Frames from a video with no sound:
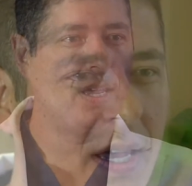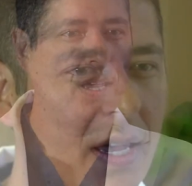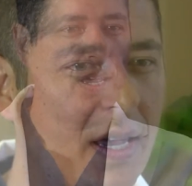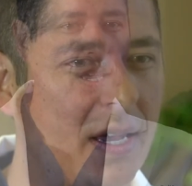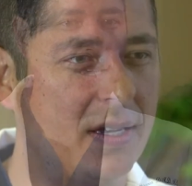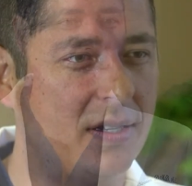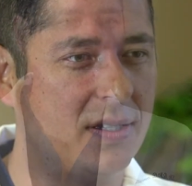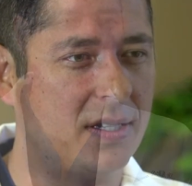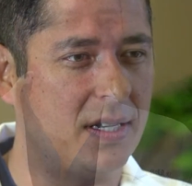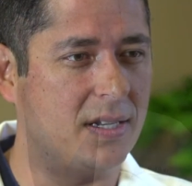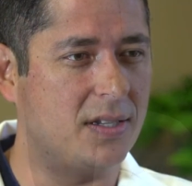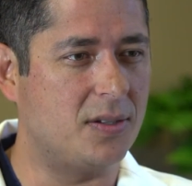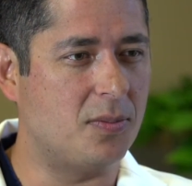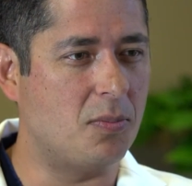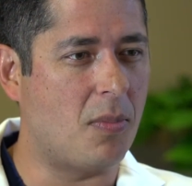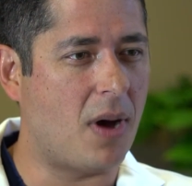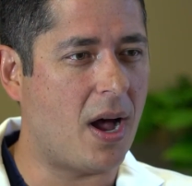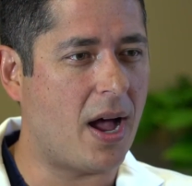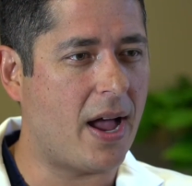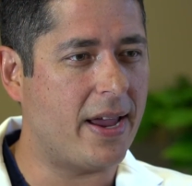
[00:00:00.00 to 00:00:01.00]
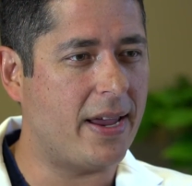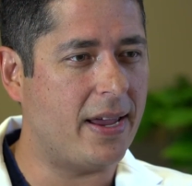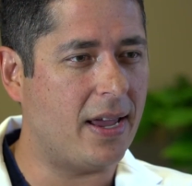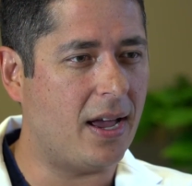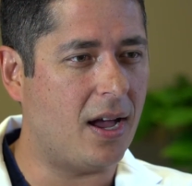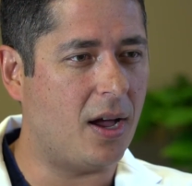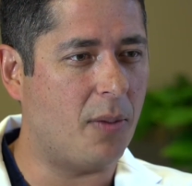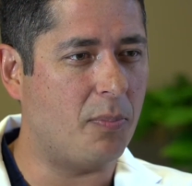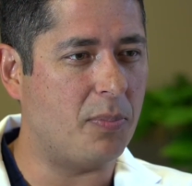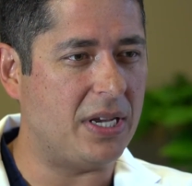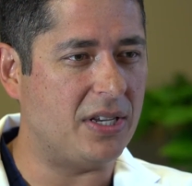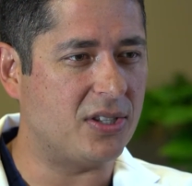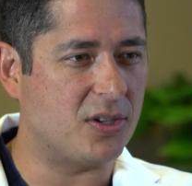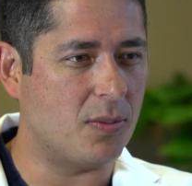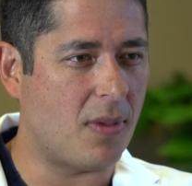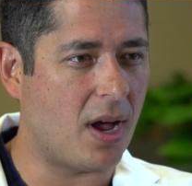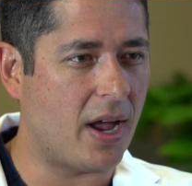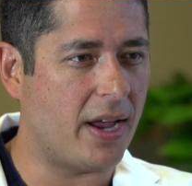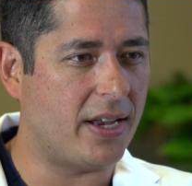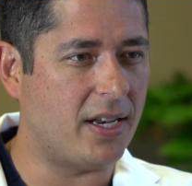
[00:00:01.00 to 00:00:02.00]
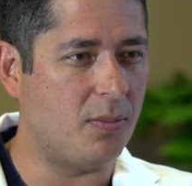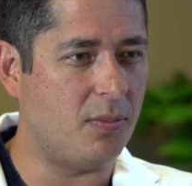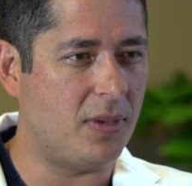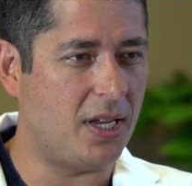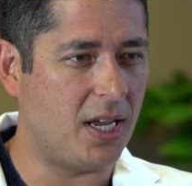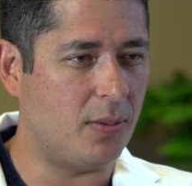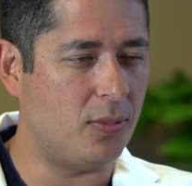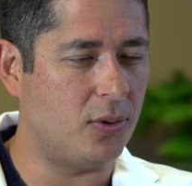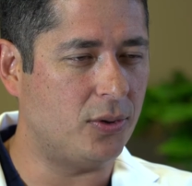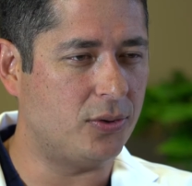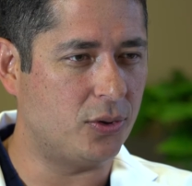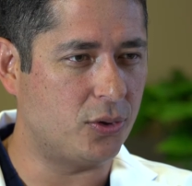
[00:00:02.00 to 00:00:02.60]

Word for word: Is, is my uh, peace of mind and being able